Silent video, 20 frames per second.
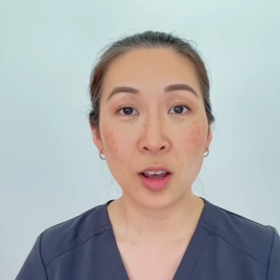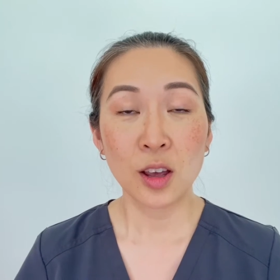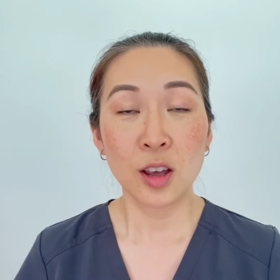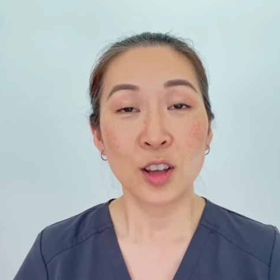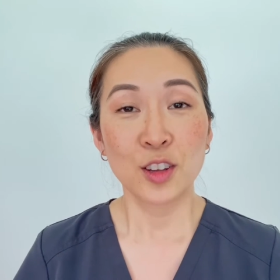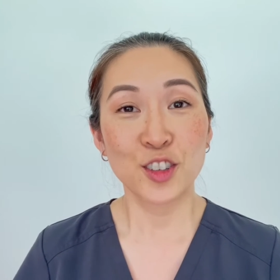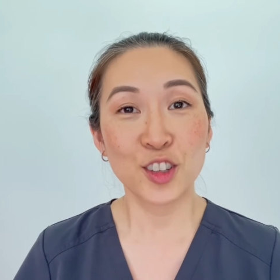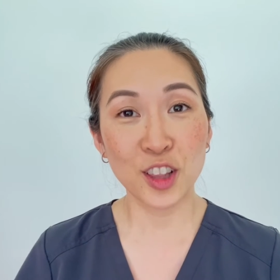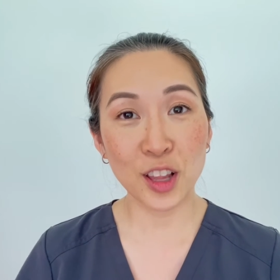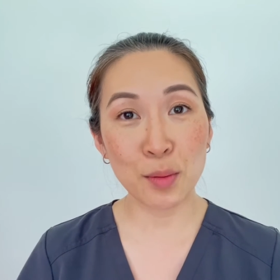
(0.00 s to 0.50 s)

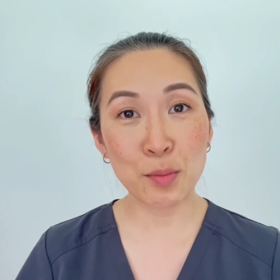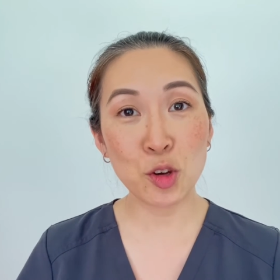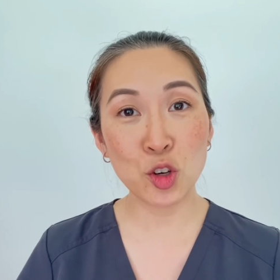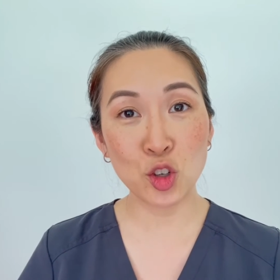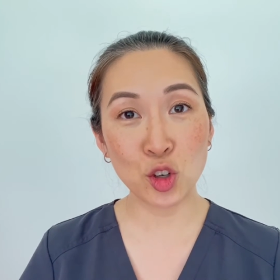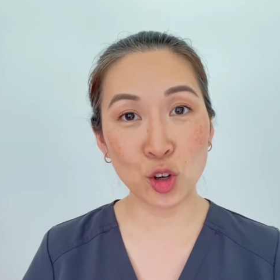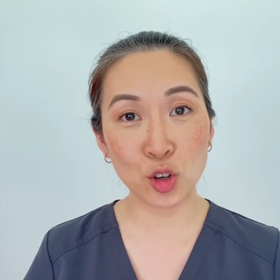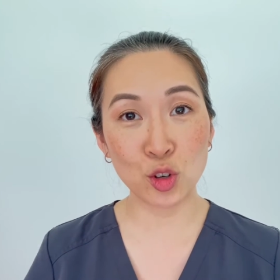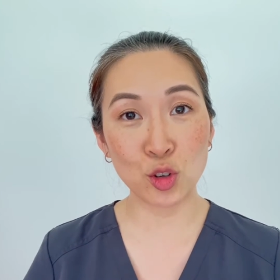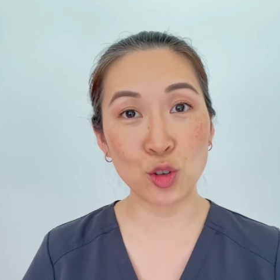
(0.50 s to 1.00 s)
So let me show
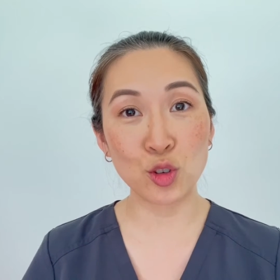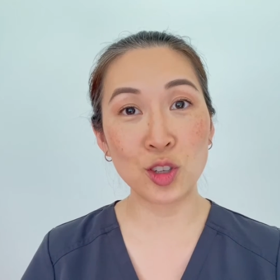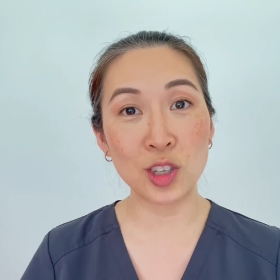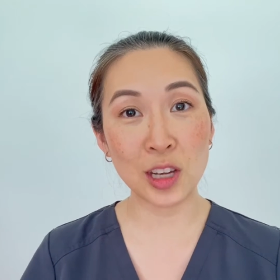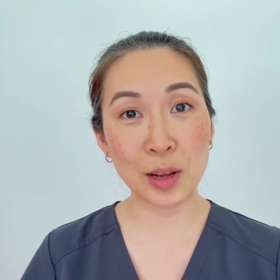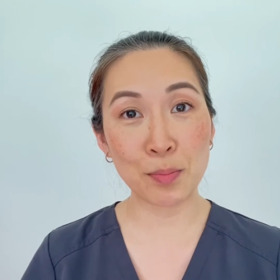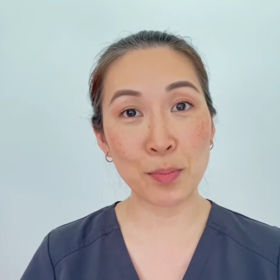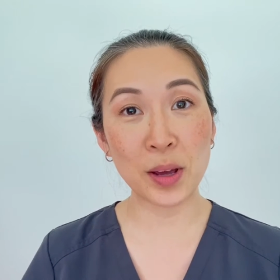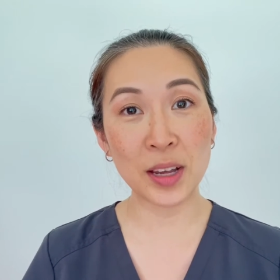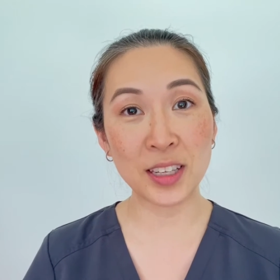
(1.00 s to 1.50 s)
you
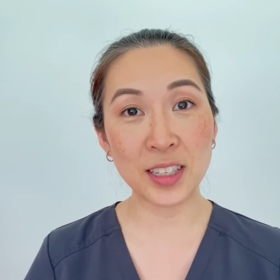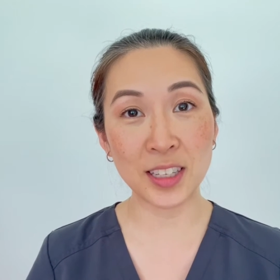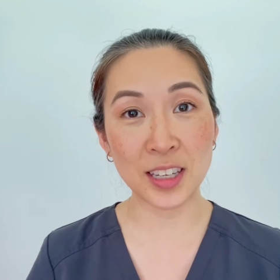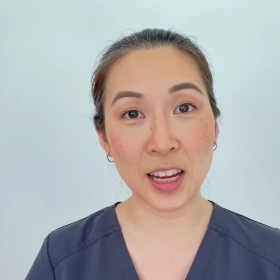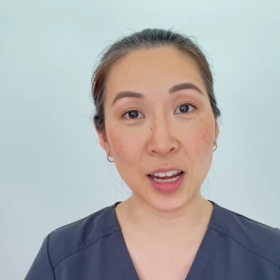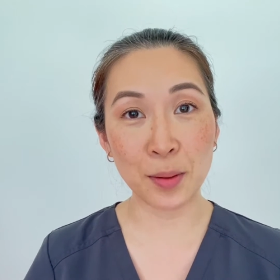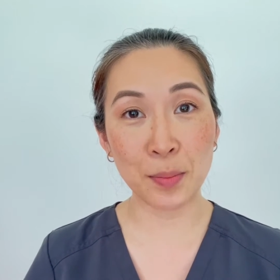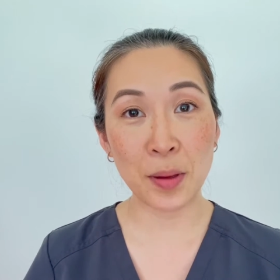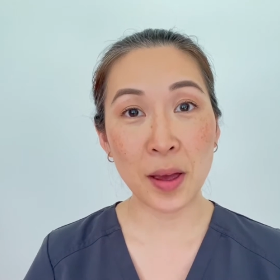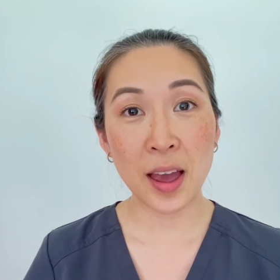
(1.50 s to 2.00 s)
step by
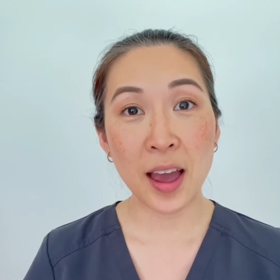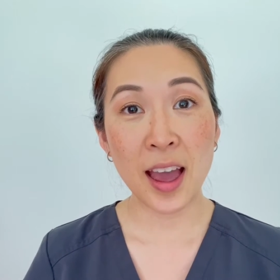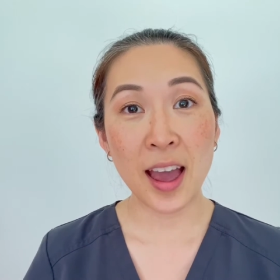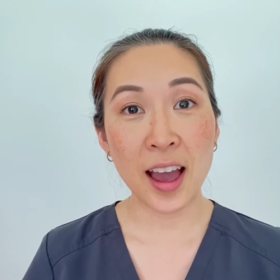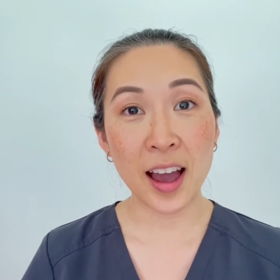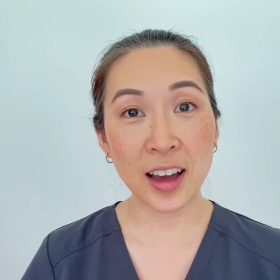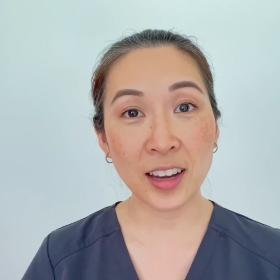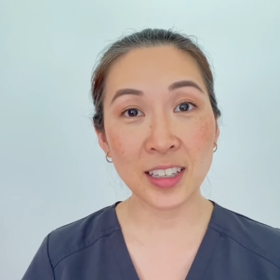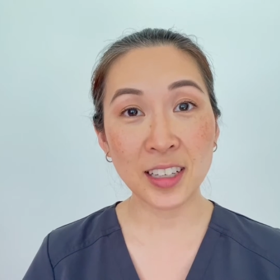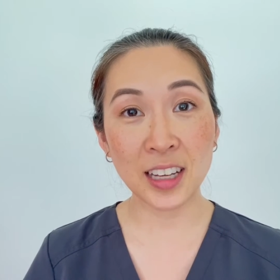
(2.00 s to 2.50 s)
step
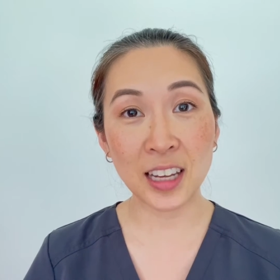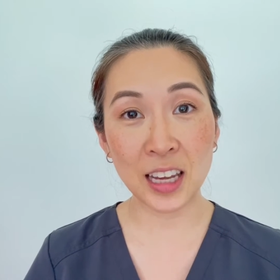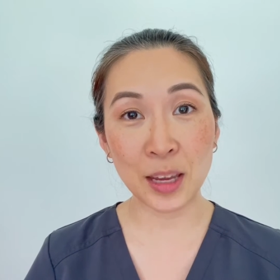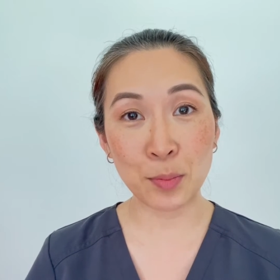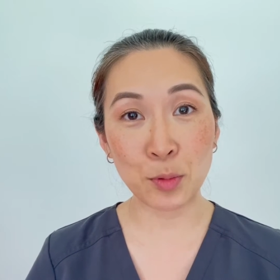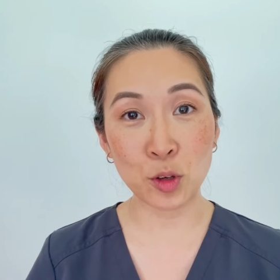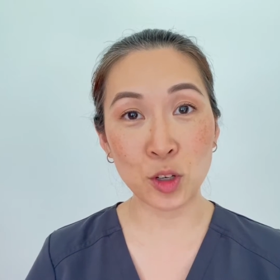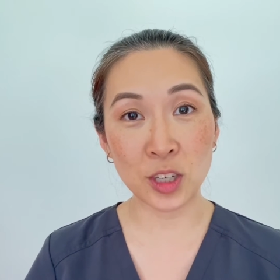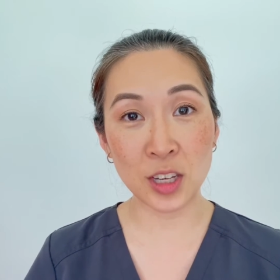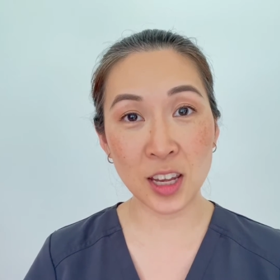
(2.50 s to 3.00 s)
how to keep
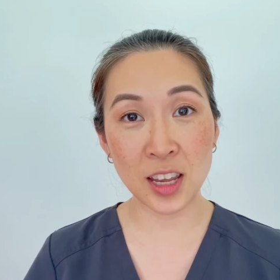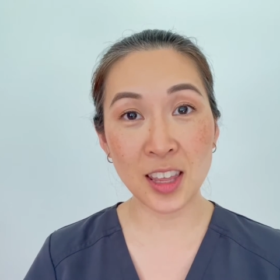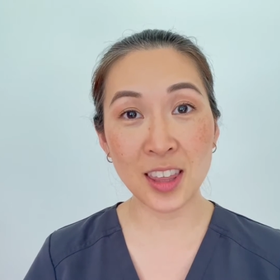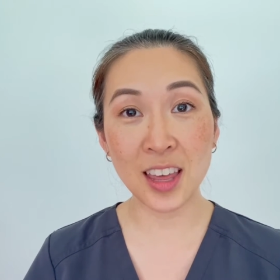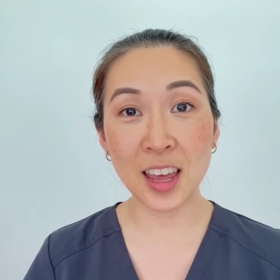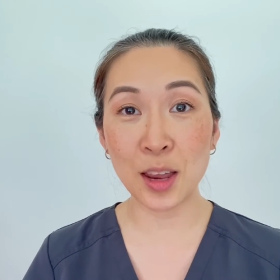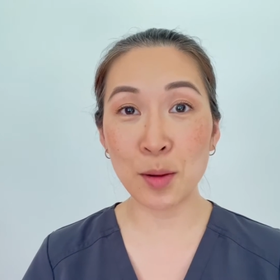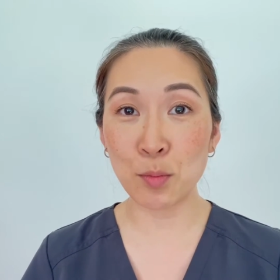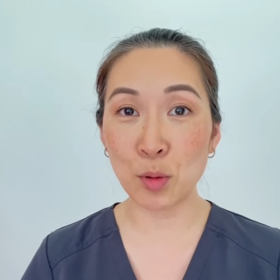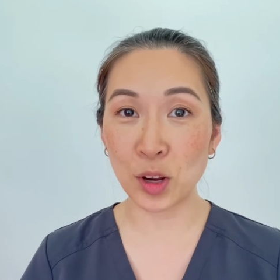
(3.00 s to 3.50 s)
your teeth
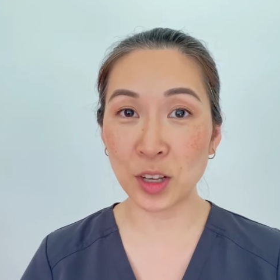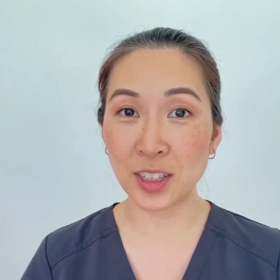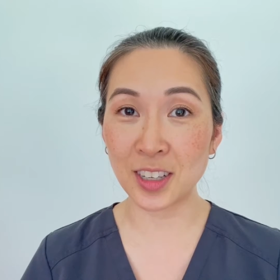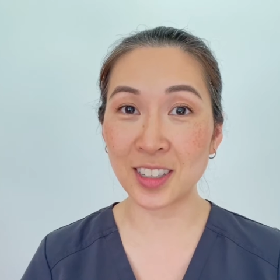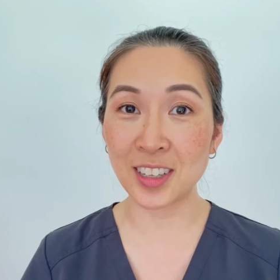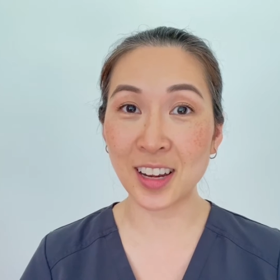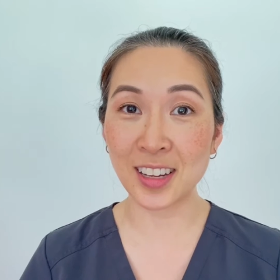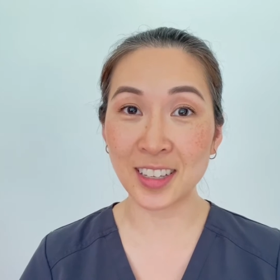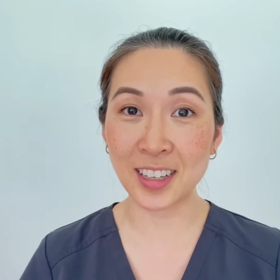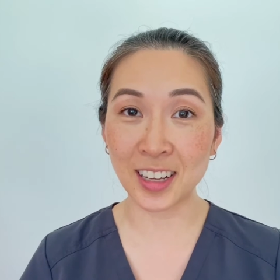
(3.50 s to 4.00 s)
and braces
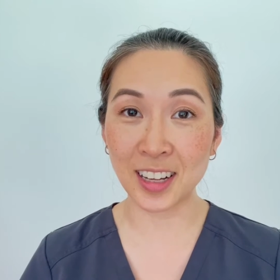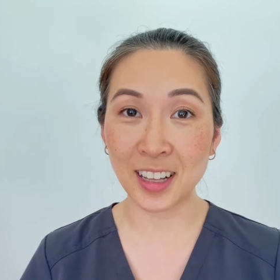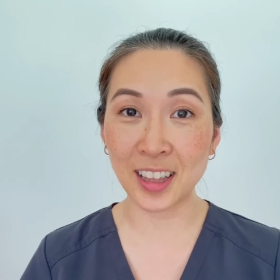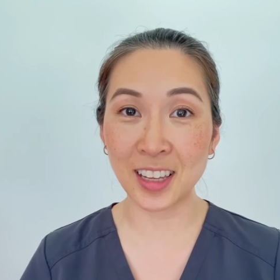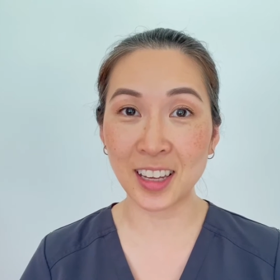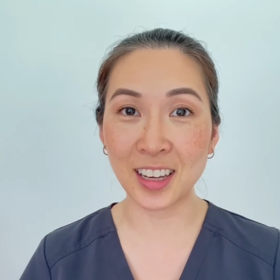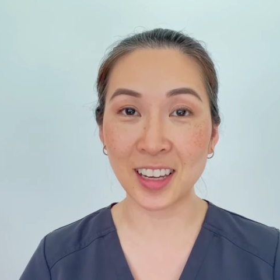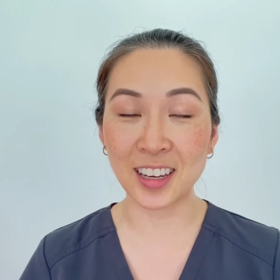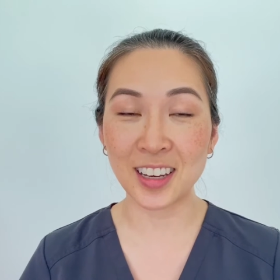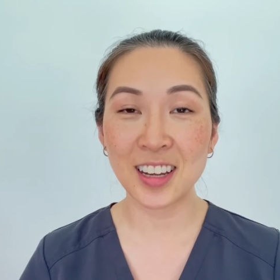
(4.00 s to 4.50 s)
nice and
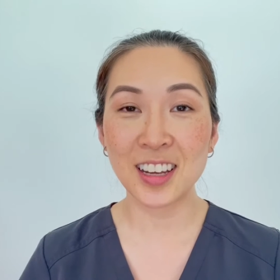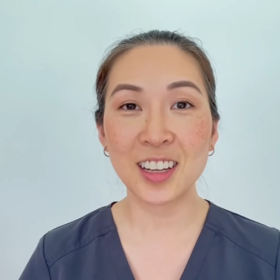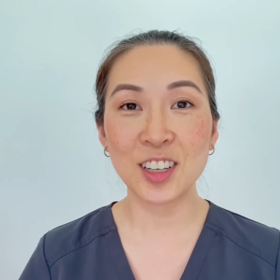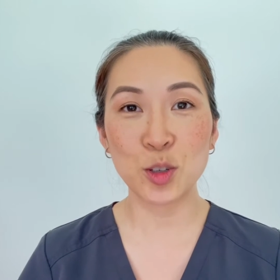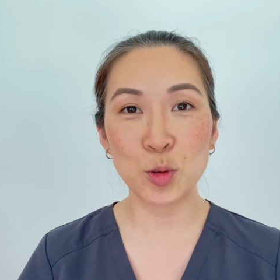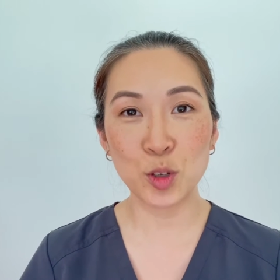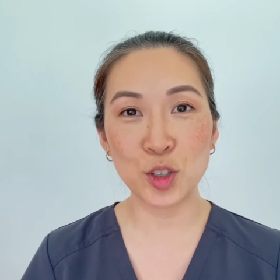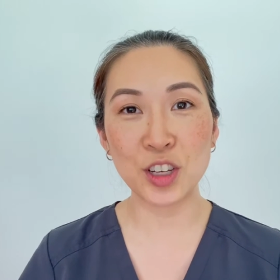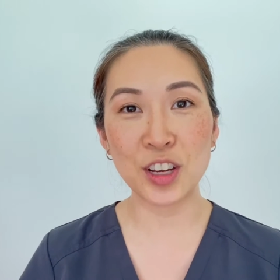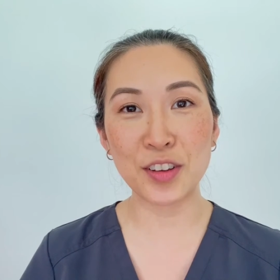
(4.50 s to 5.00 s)
clean to
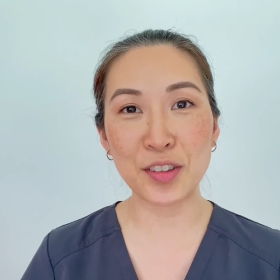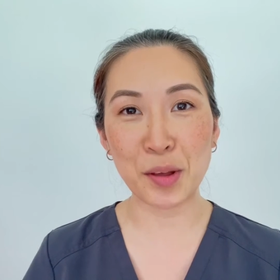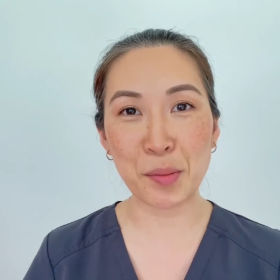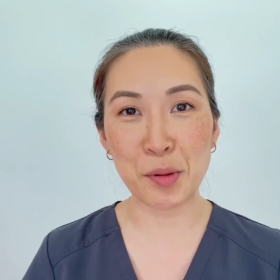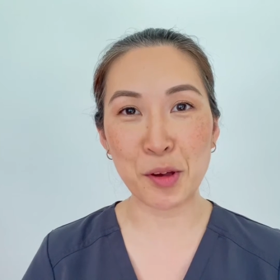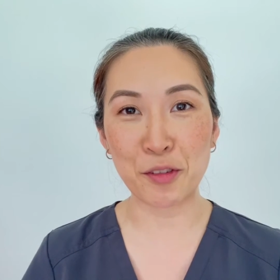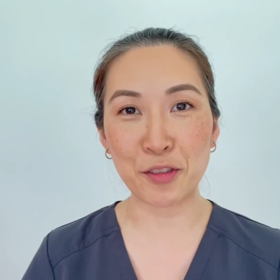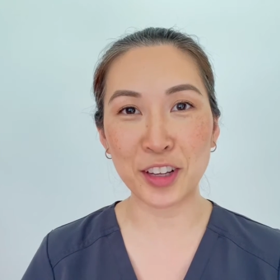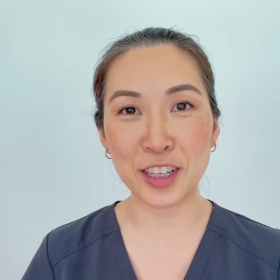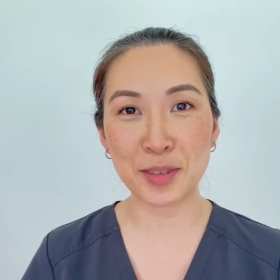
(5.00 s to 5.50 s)
achieve that
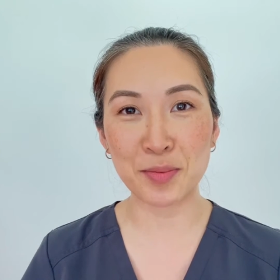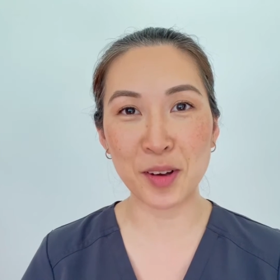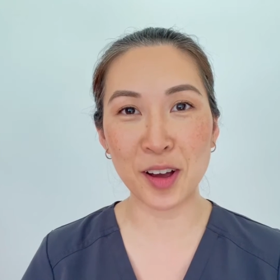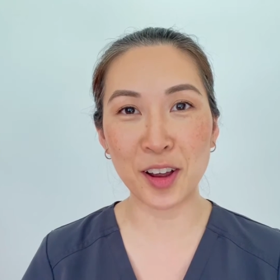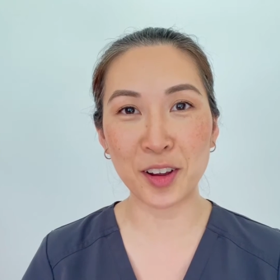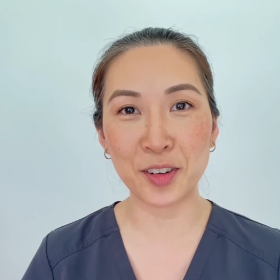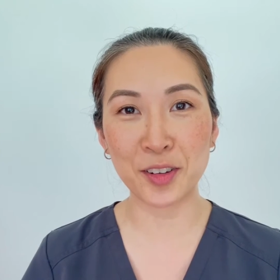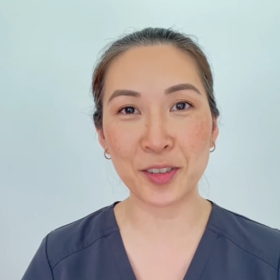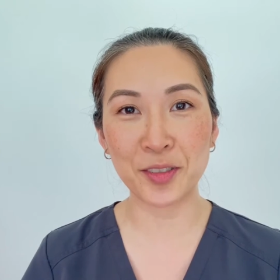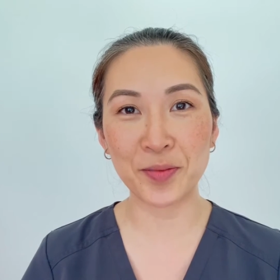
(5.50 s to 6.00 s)
perfect
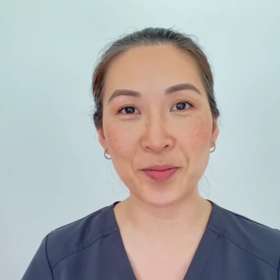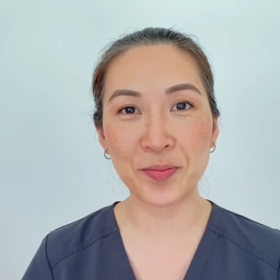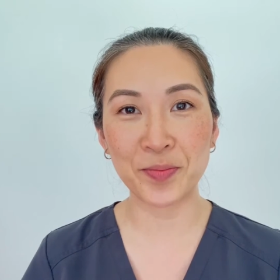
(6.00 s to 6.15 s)
smile.